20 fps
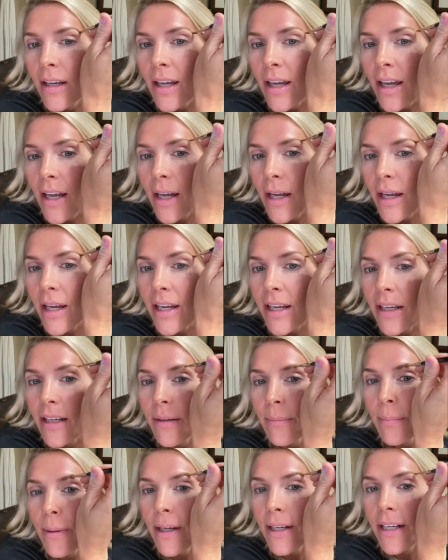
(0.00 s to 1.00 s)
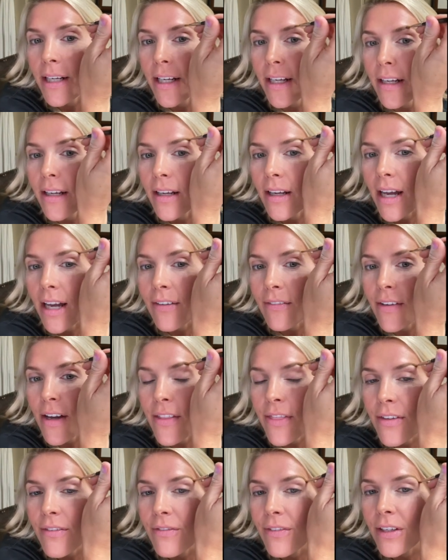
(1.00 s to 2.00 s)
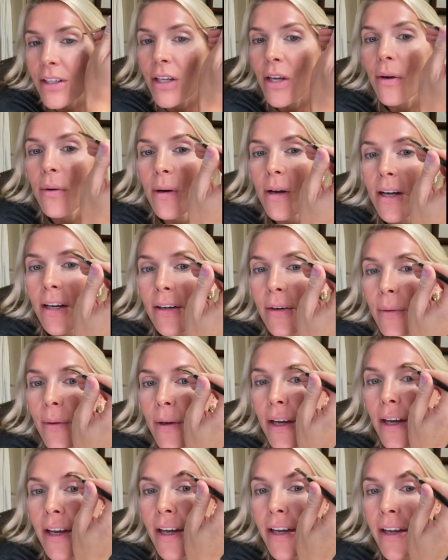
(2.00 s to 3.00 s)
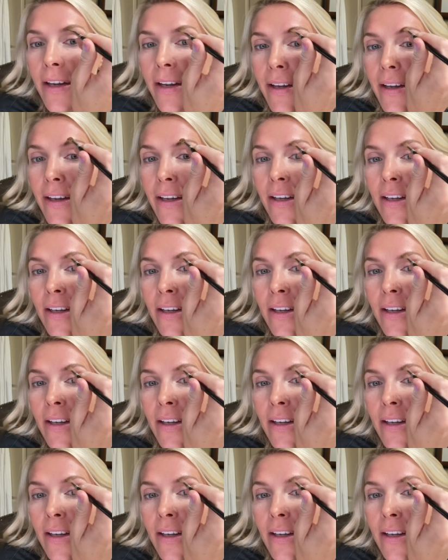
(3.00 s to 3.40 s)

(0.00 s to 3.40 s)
Hey, buddy, I've got the video on, okay?